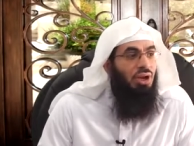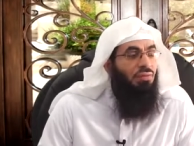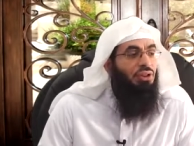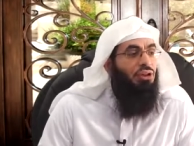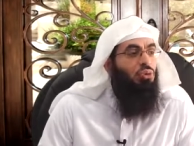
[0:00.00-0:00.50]
one
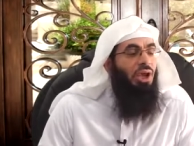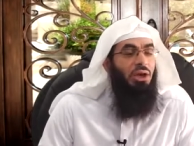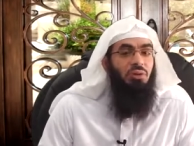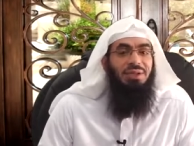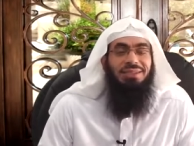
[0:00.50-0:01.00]
of the
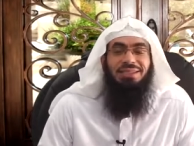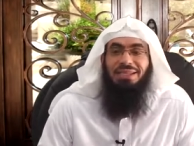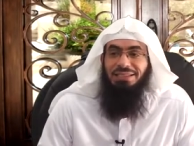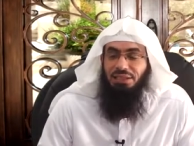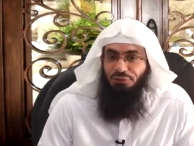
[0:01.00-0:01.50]

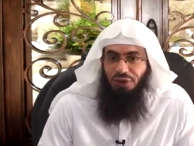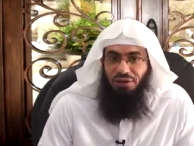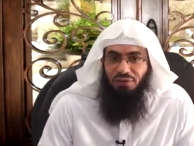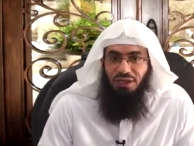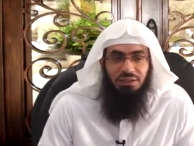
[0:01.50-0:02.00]

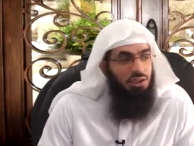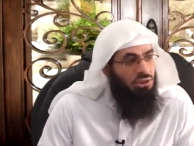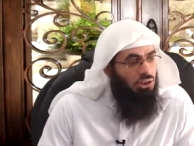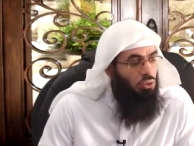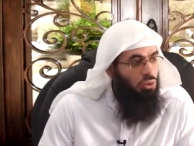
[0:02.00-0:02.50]
365 nights.
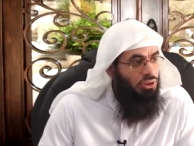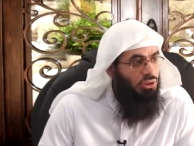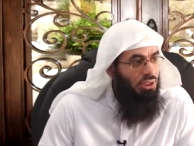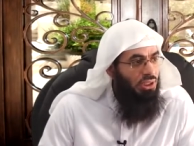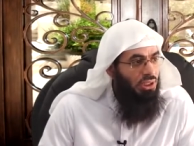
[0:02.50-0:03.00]
It's still worth
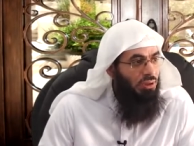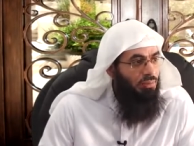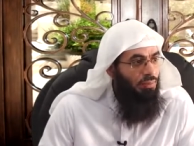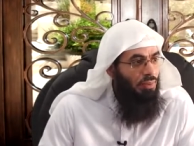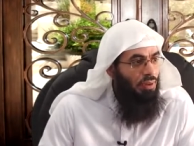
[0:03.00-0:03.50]
seeking it.
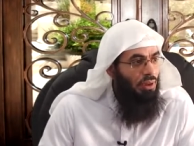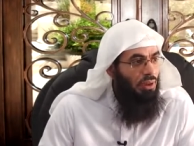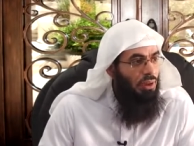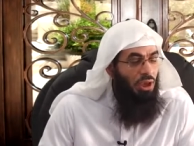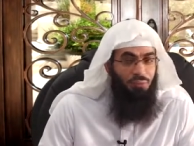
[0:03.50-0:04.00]

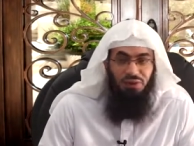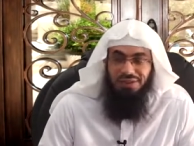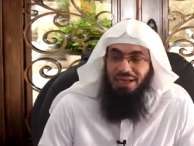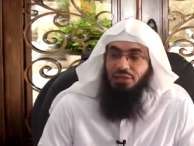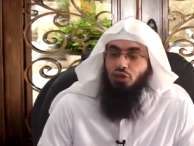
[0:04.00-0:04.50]
If he
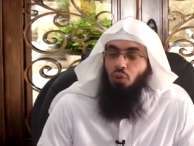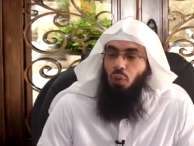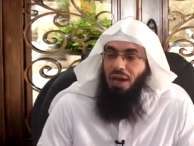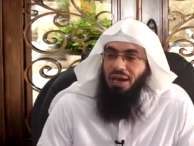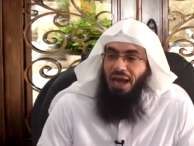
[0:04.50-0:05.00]
said it's
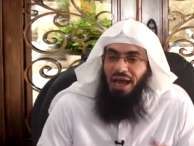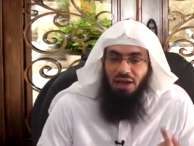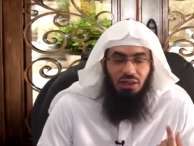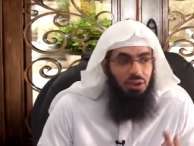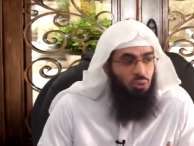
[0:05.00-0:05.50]
one
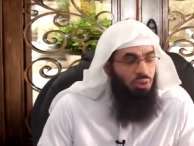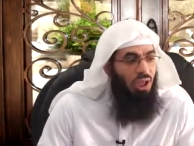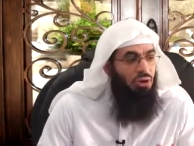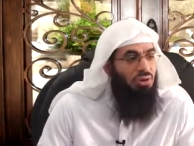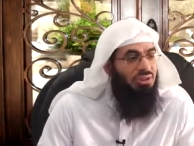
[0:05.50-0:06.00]
out of the
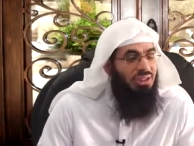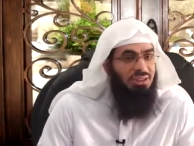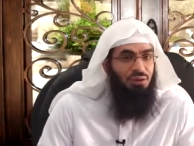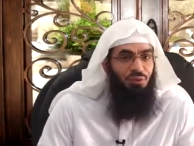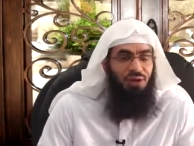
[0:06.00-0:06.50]

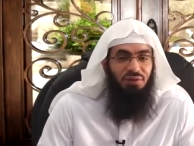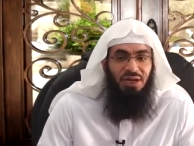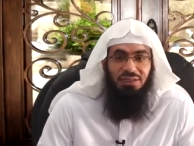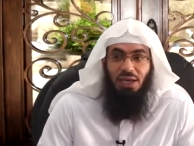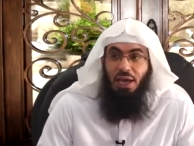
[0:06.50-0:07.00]
365
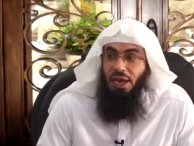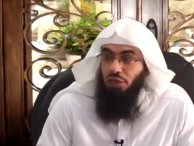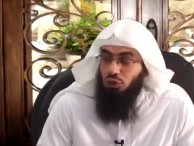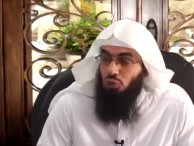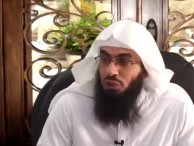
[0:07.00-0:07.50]
nights,
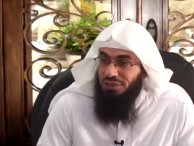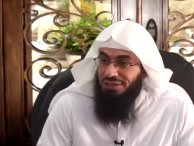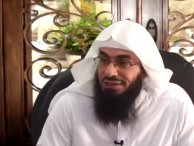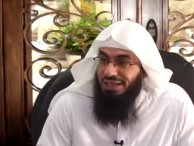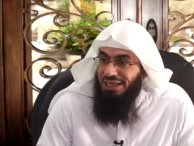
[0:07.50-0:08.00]
it's worth
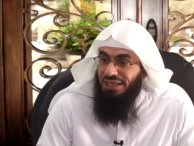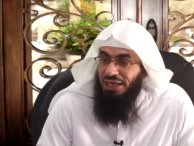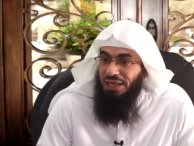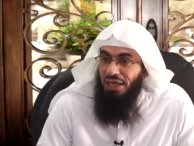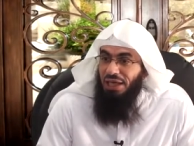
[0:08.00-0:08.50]
seeking
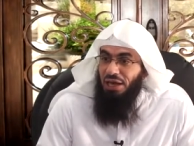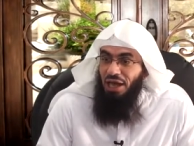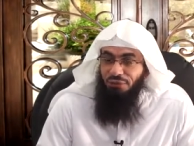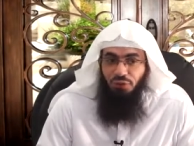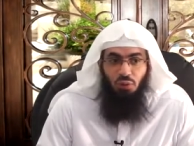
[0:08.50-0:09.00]
it in
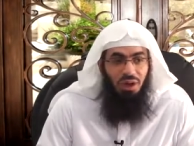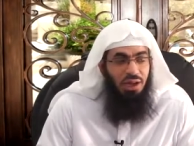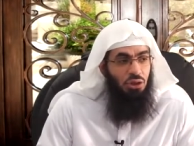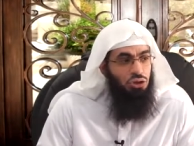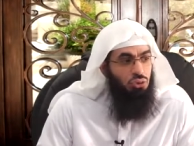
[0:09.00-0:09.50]
every one
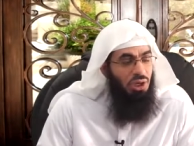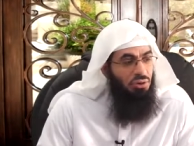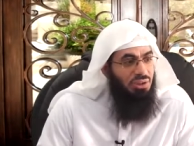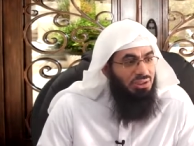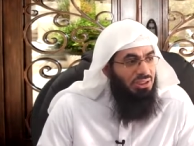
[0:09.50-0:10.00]
of those
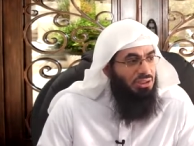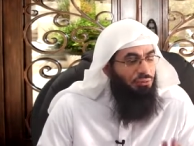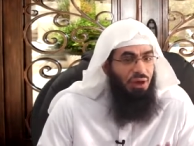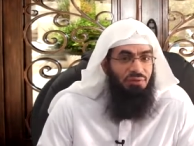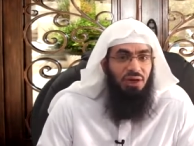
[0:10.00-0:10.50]

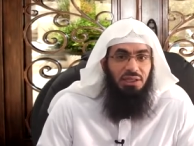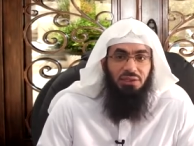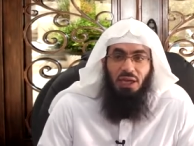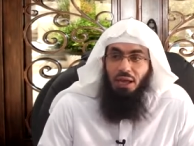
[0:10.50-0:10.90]
365 nights